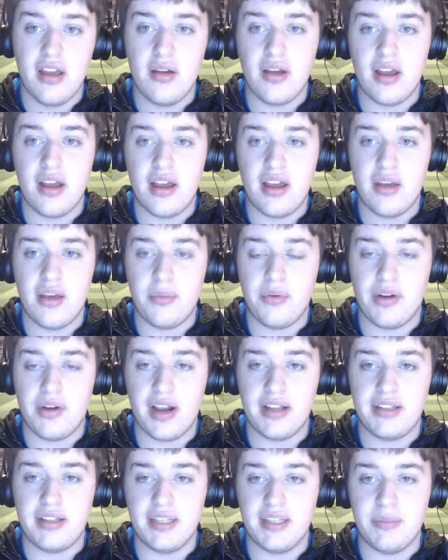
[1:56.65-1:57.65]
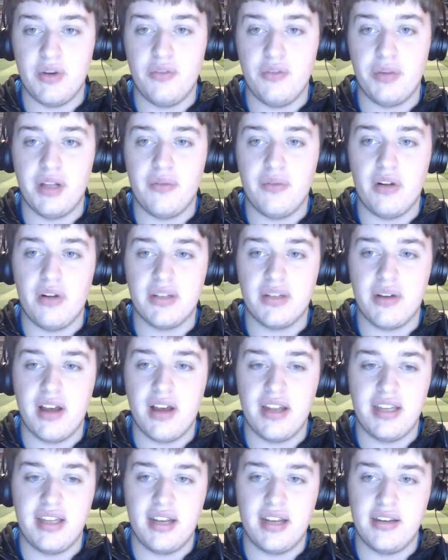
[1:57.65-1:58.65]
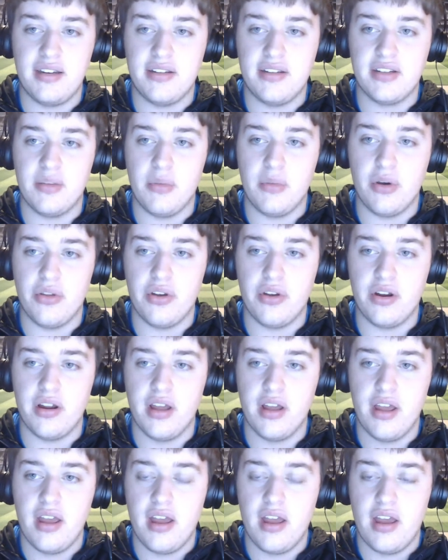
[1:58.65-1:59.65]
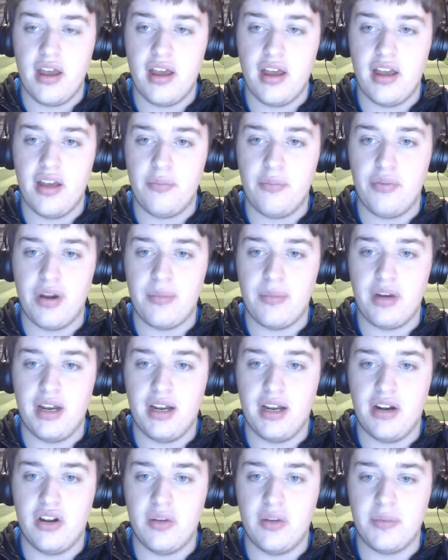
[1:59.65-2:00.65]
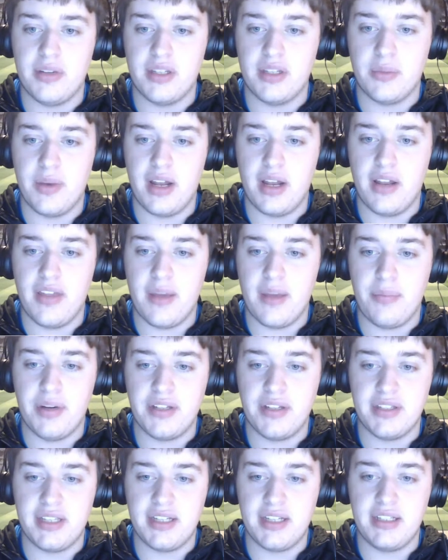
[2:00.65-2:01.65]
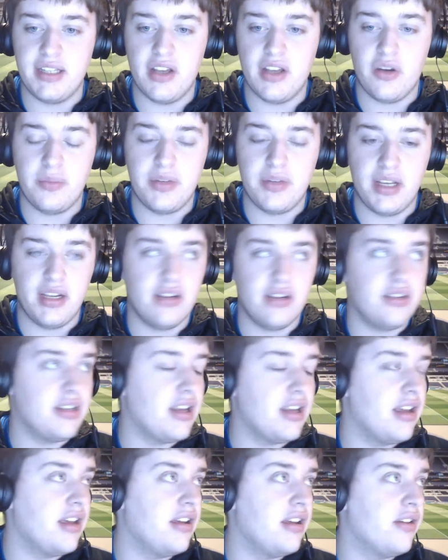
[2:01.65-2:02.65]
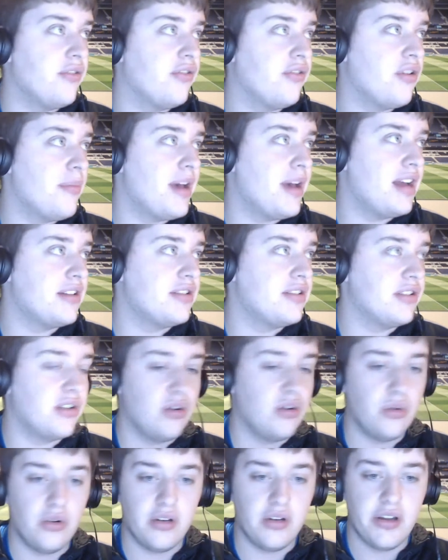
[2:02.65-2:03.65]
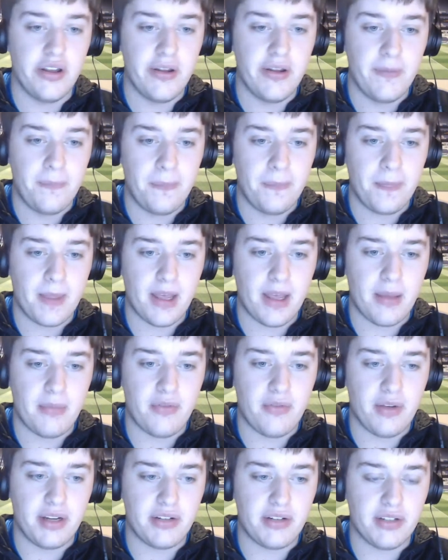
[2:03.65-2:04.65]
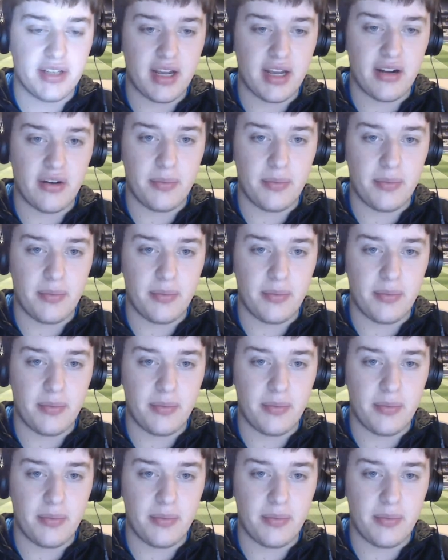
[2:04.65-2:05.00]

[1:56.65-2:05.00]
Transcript: uh, with regards to this move, but they've also contacted some other uh, Premier League clubs as well. And that brings us into the update uh, from Alasdair Gold. Um, if I can just get it up